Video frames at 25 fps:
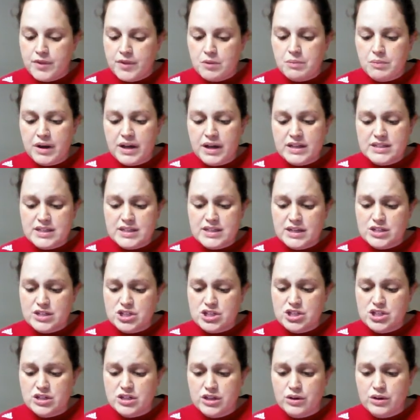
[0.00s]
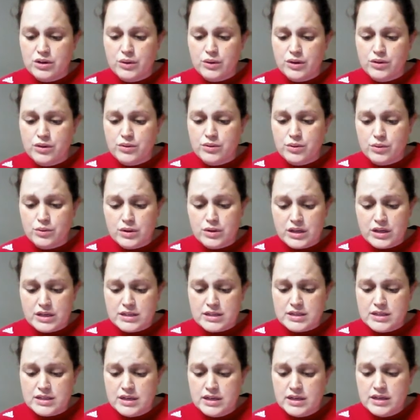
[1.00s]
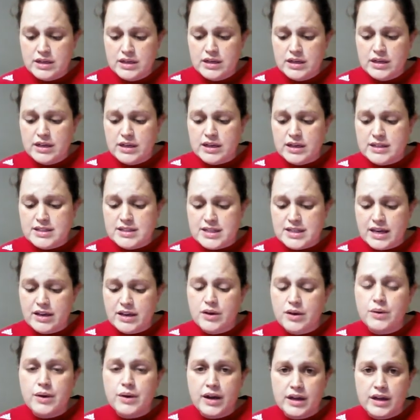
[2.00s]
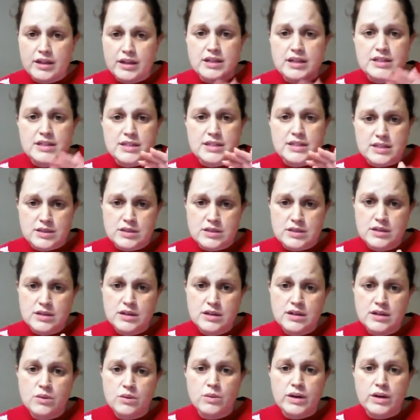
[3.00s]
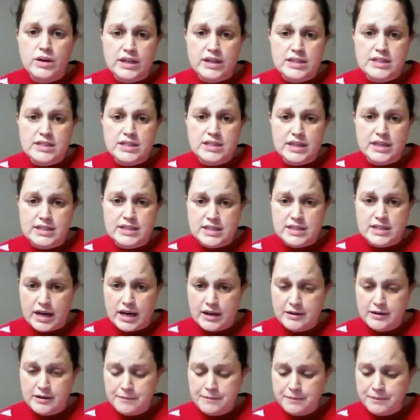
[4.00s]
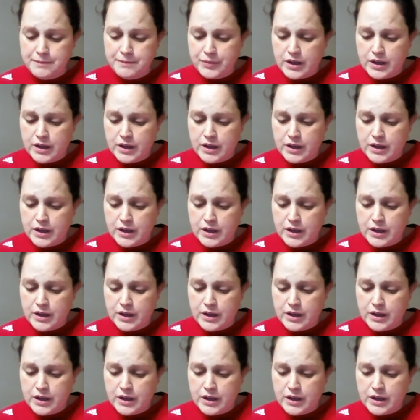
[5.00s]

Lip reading: by intentionally going through these and saying, okay, this is what needs to get done,